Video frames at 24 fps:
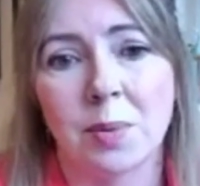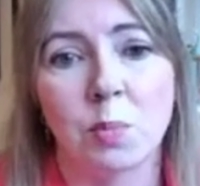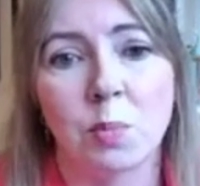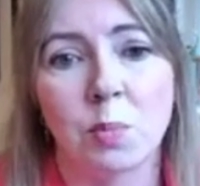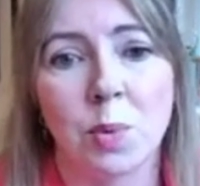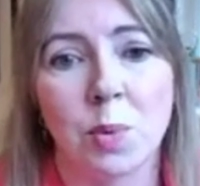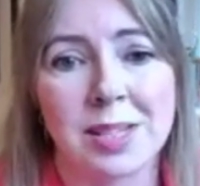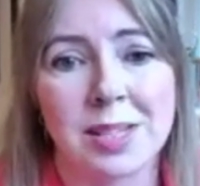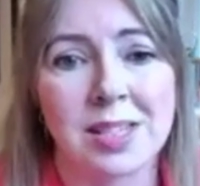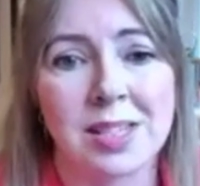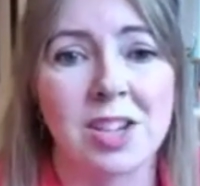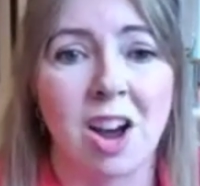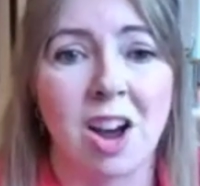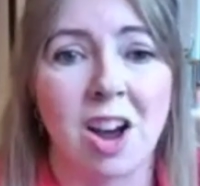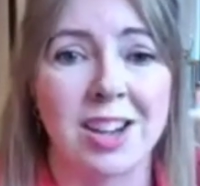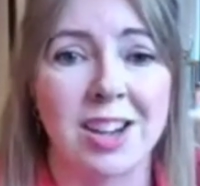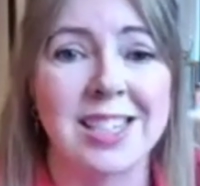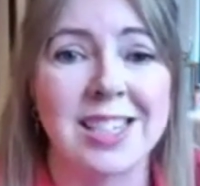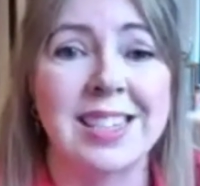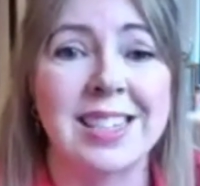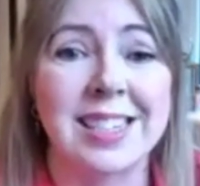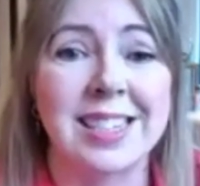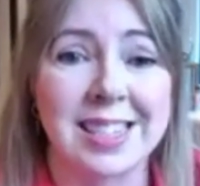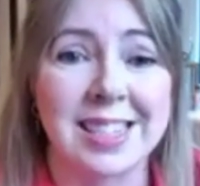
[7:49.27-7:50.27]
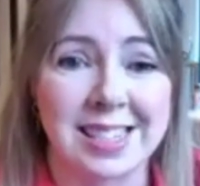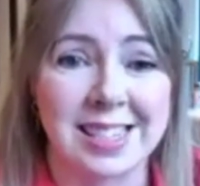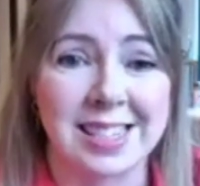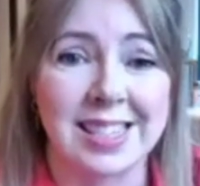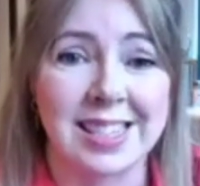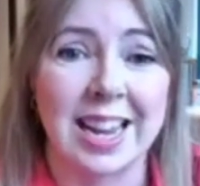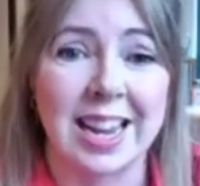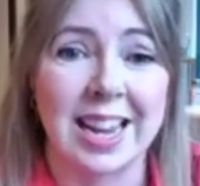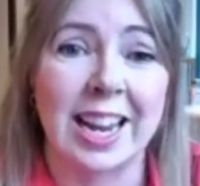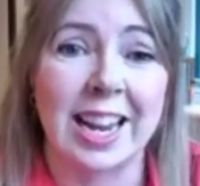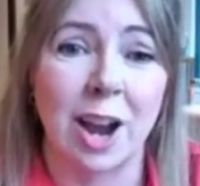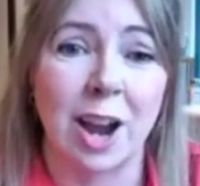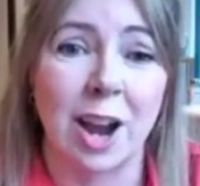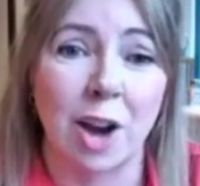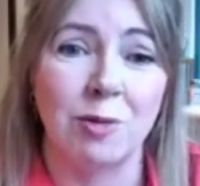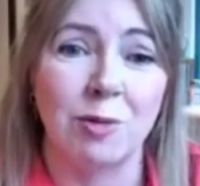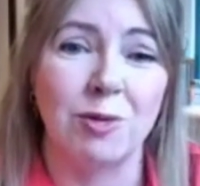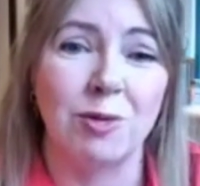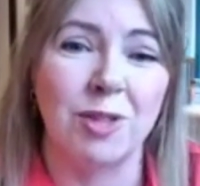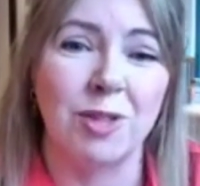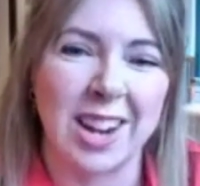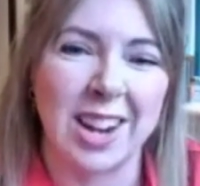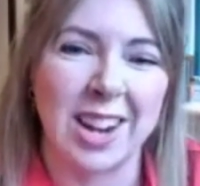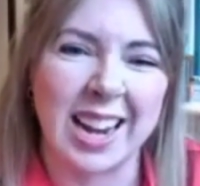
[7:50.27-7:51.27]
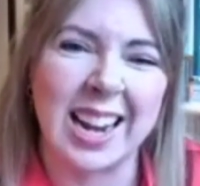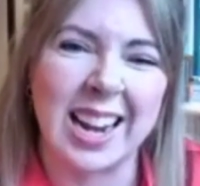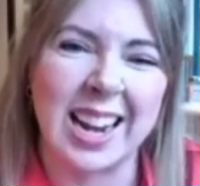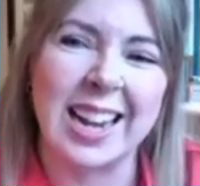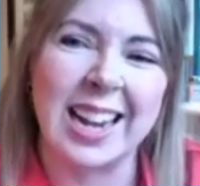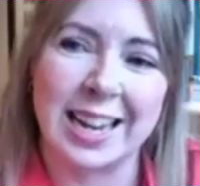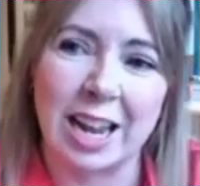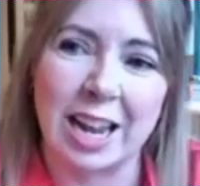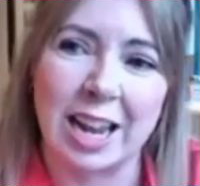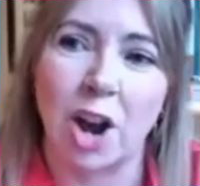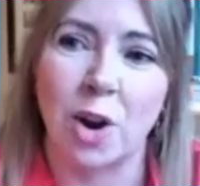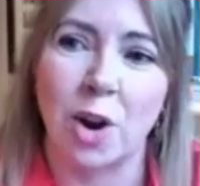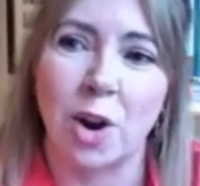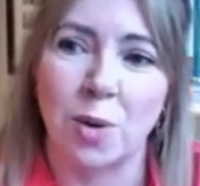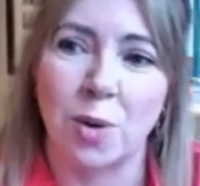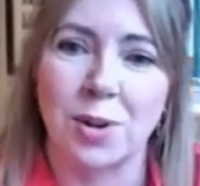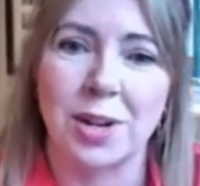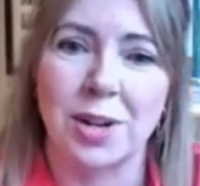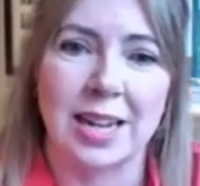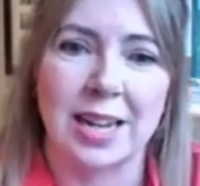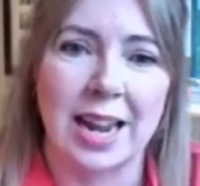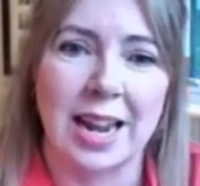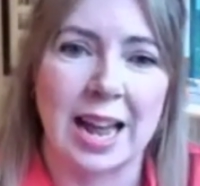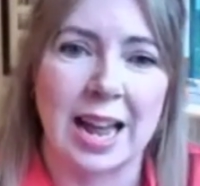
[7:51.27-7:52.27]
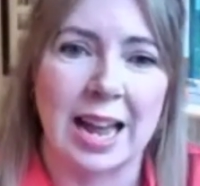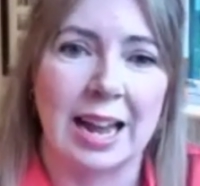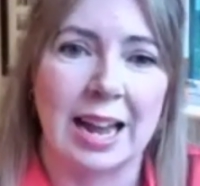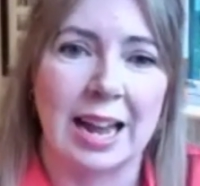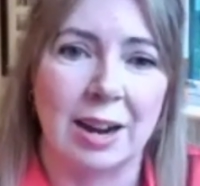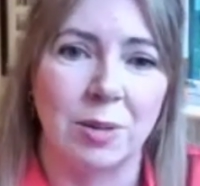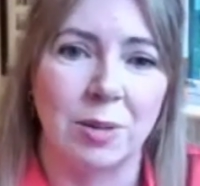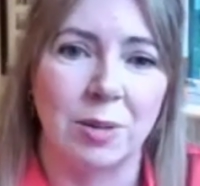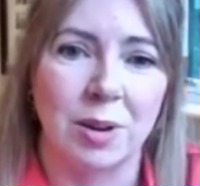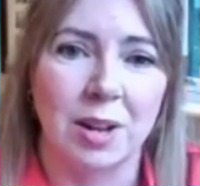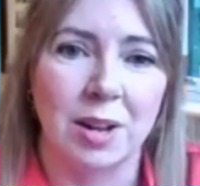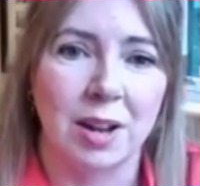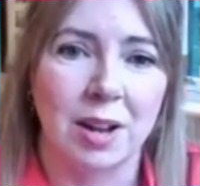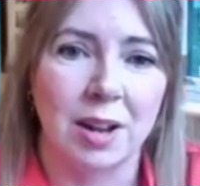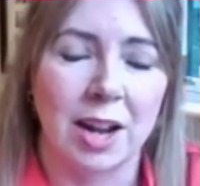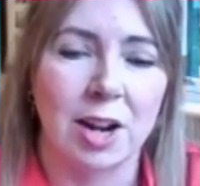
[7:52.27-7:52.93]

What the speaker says: We're starting to see really only now.